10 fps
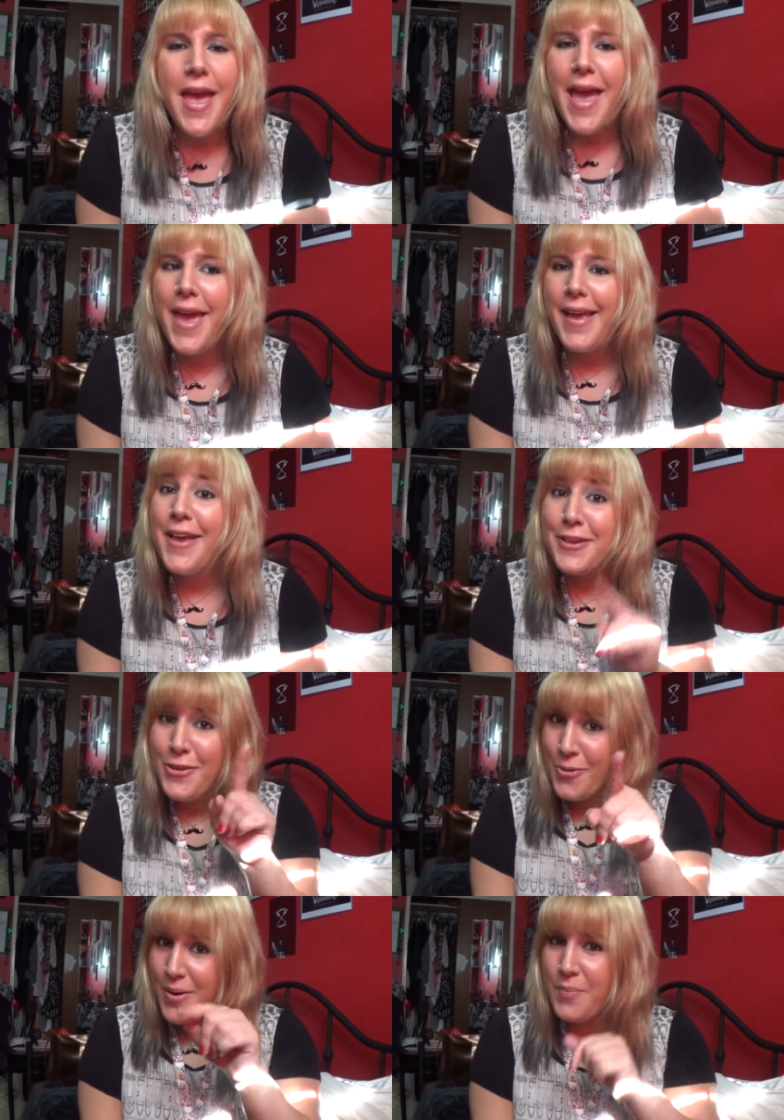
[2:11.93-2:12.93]
Hey, you
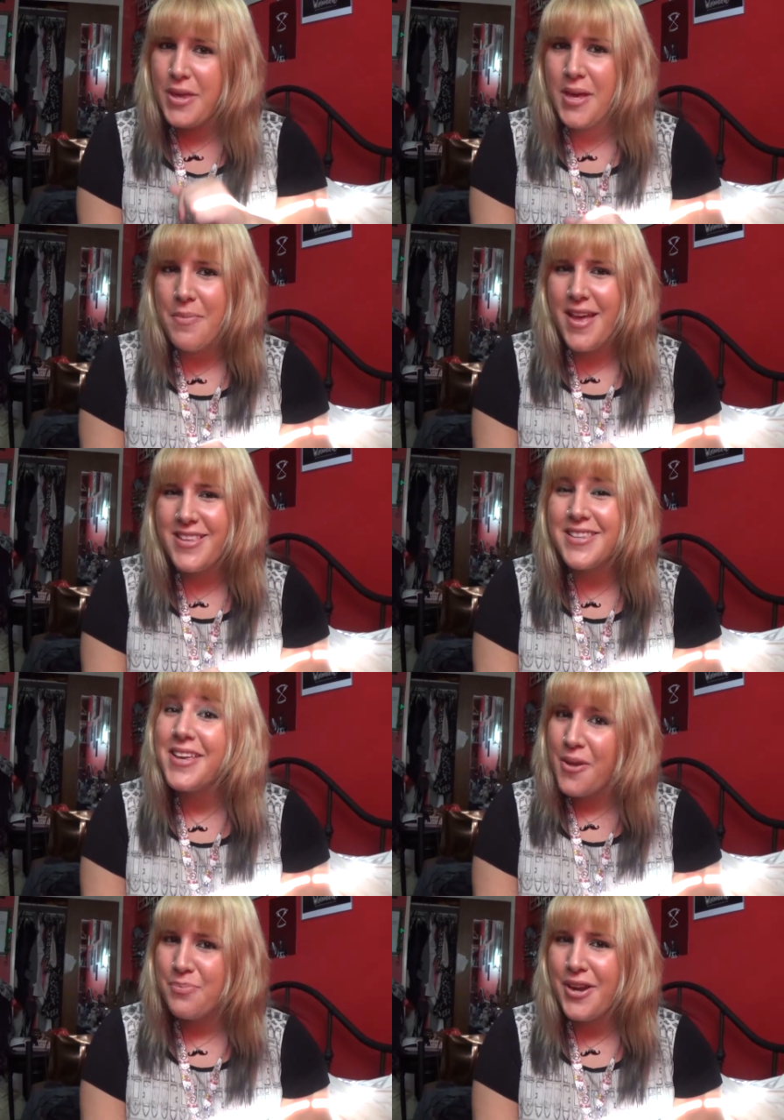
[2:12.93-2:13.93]
don't want PMS?
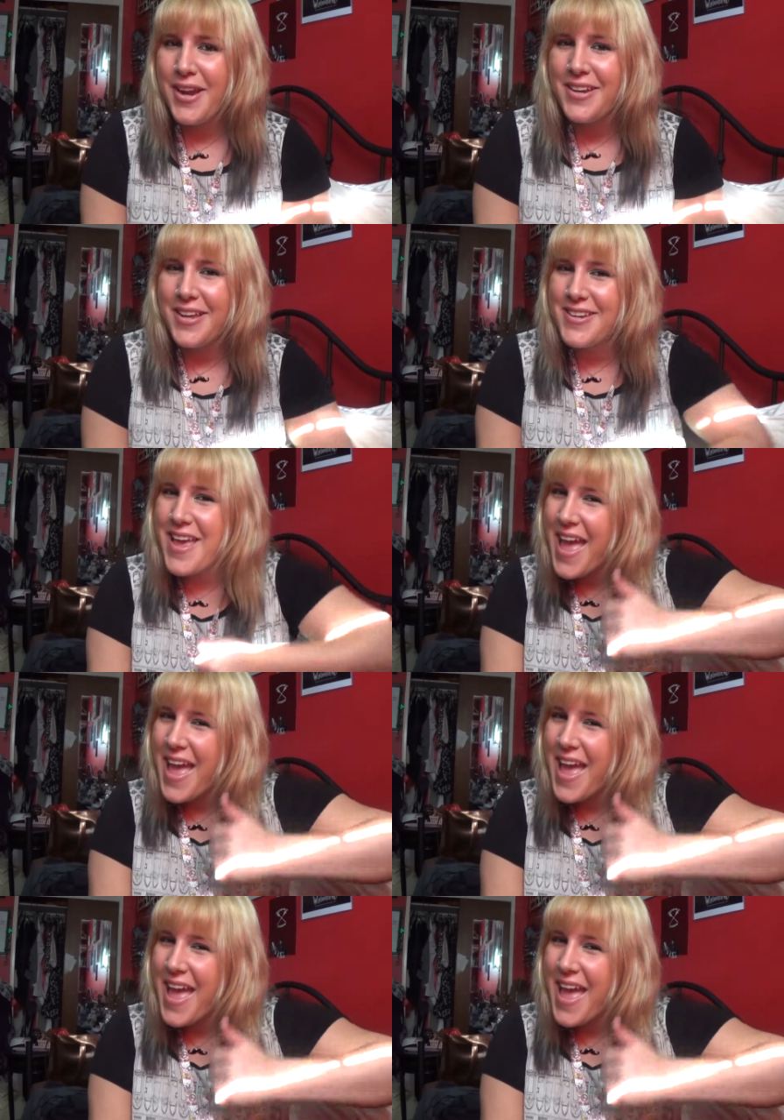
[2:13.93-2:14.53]
Get pregnant.